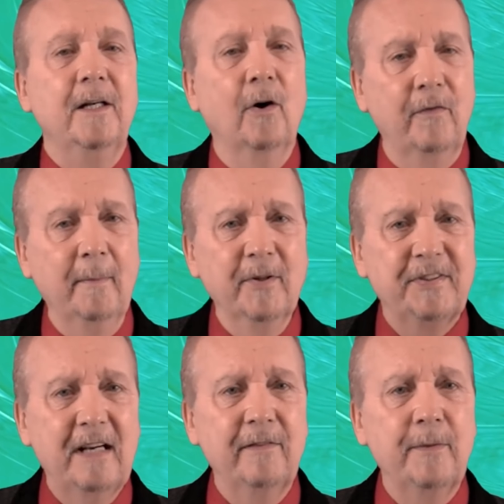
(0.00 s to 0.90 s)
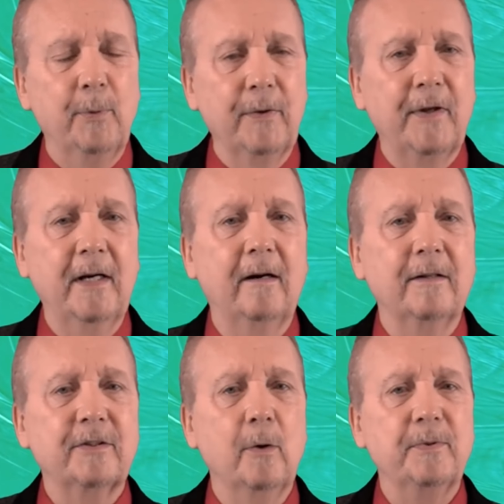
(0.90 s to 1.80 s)
November 7th birthday
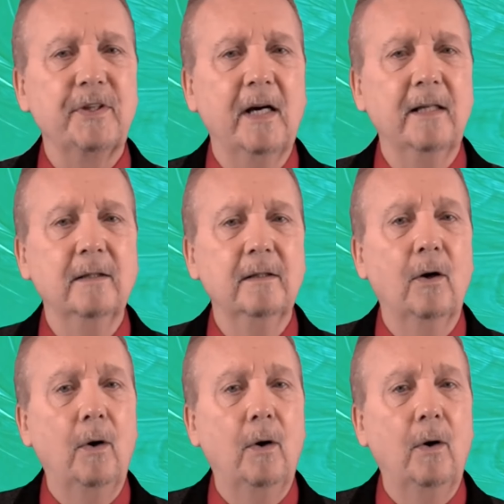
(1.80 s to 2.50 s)
horoscope sign